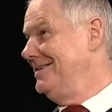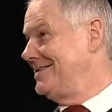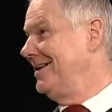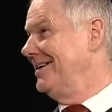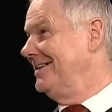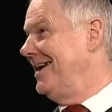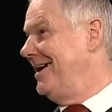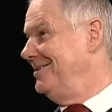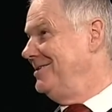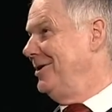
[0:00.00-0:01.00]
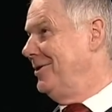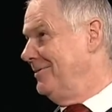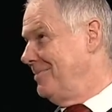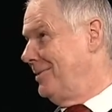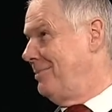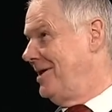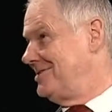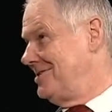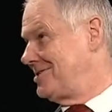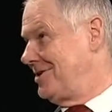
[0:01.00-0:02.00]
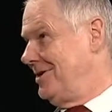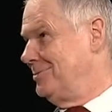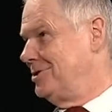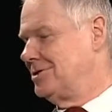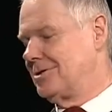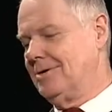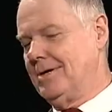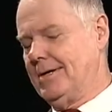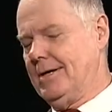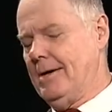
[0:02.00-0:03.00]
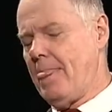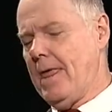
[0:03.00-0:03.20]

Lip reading: selling debt, the Ponzi scheme which is going on now,